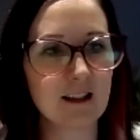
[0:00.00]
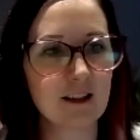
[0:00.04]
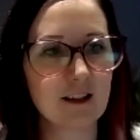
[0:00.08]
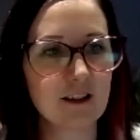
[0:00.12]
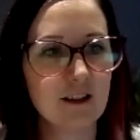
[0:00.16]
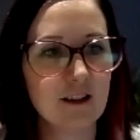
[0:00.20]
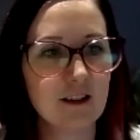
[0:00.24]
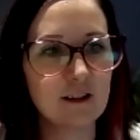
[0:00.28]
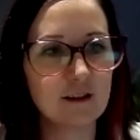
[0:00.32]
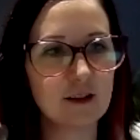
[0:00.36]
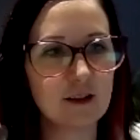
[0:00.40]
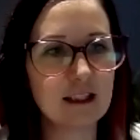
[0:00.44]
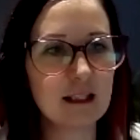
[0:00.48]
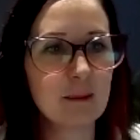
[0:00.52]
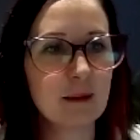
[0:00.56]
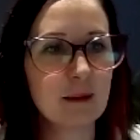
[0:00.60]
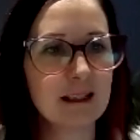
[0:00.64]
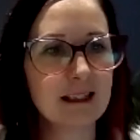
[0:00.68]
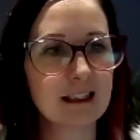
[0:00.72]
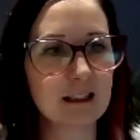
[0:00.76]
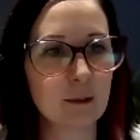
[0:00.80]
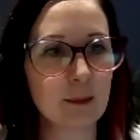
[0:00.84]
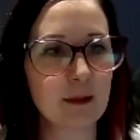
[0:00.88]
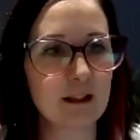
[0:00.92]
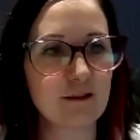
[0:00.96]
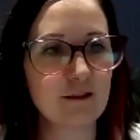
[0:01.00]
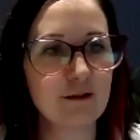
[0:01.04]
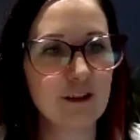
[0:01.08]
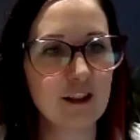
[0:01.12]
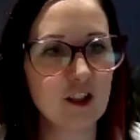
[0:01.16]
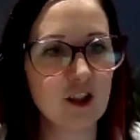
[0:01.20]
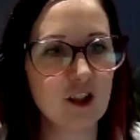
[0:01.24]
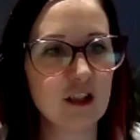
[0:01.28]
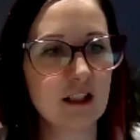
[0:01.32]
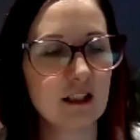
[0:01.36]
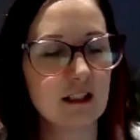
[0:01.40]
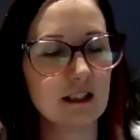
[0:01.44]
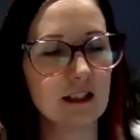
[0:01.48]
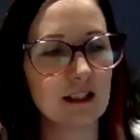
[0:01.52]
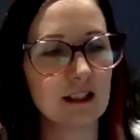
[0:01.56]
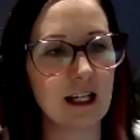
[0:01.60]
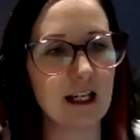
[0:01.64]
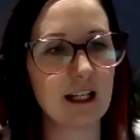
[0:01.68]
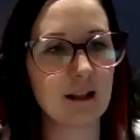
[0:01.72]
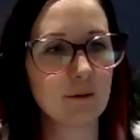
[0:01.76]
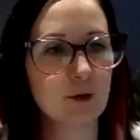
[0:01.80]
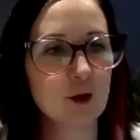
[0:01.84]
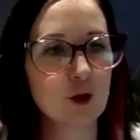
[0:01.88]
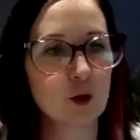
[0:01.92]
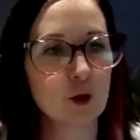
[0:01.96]
You seem a little bit fidgety today.
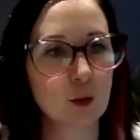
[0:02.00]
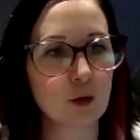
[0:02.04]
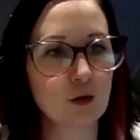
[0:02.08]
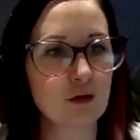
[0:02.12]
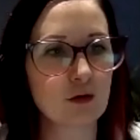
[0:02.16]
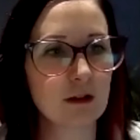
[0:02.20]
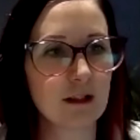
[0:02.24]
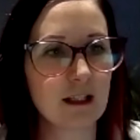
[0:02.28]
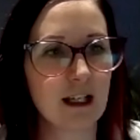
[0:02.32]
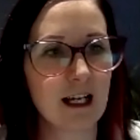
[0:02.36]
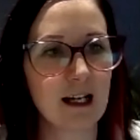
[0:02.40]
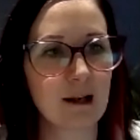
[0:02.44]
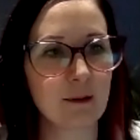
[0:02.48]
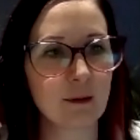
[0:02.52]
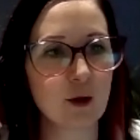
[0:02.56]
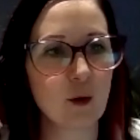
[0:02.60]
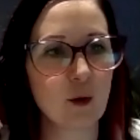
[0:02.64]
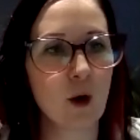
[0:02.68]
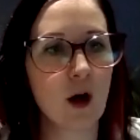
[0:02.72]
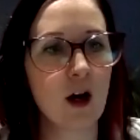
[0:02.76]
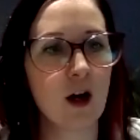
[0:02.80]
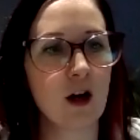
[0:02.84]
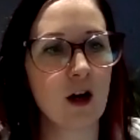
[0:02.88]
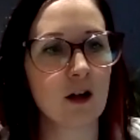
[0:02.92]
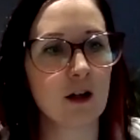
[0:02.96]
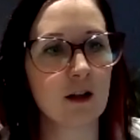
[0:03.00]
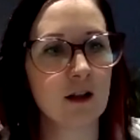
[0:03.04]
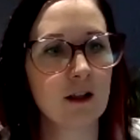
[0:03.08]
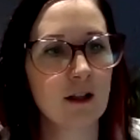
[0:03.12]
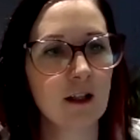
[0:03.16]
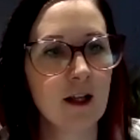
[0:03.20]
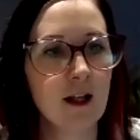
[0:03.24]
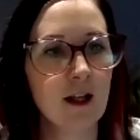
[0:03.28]
I'm just wondering how you are.